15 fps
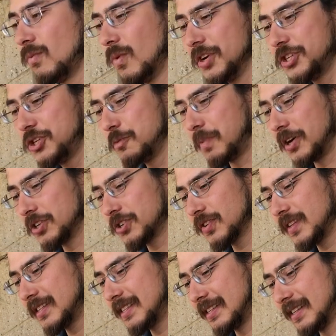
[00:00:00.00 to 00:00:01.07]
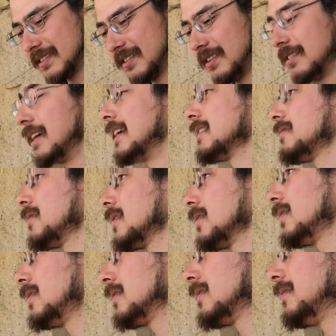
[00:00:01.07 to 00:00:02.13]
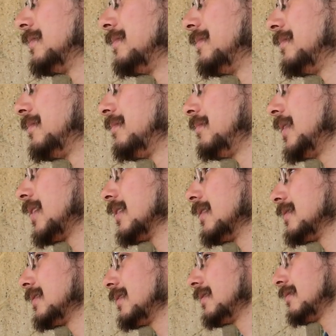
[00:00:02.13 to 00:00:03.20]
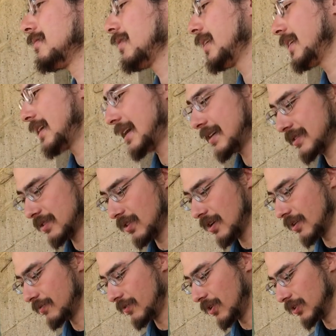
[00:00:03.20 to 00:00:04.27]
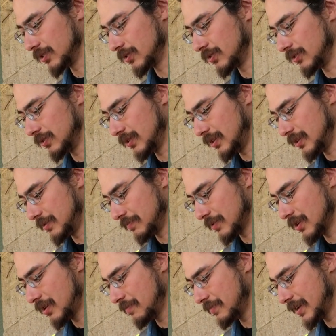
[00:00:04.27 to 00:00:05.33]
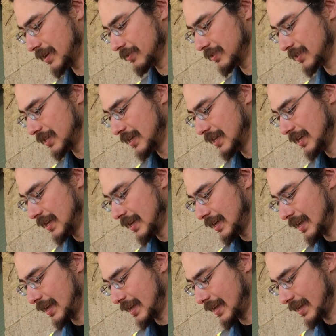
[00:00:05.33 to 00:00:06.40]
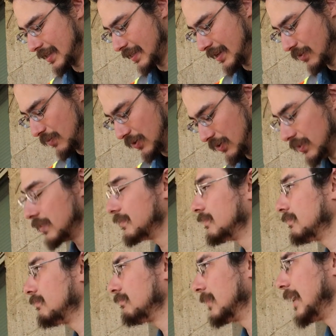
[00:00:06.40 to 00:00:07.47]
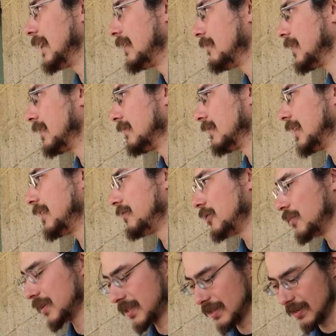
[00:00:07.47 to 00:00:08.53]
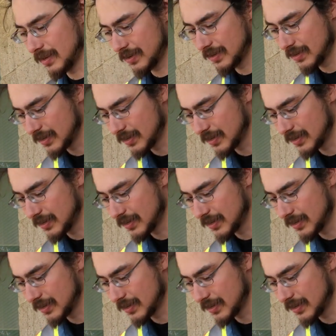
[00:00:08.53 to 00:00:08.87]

once you puncture this, it does not last very long because it has a lot of volatile compounds, and they will leave you with a